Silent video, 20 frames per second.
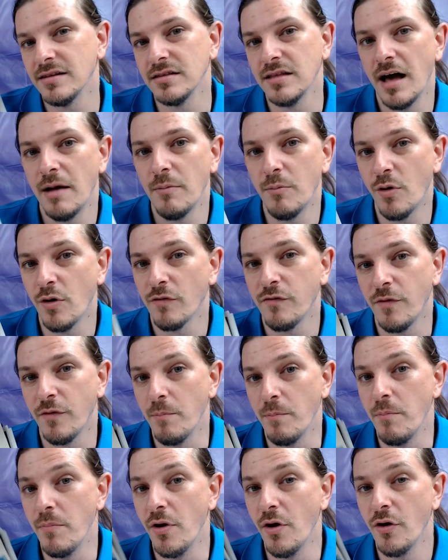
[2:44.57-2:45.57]
lot more
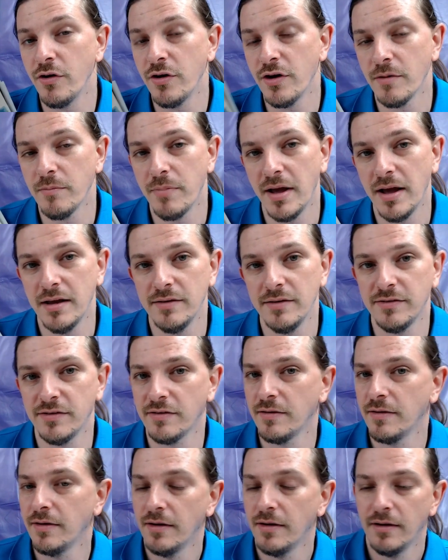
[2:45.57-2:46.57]
familiar
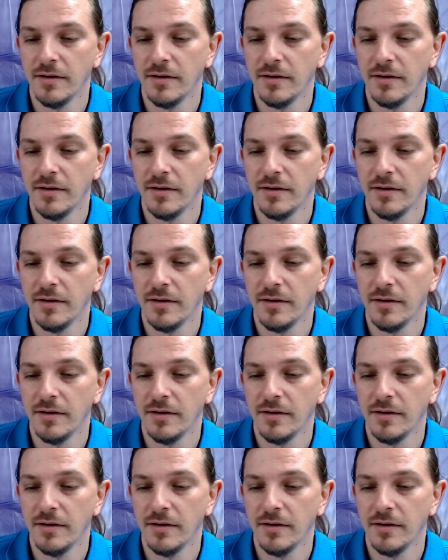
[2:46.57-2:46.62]
based.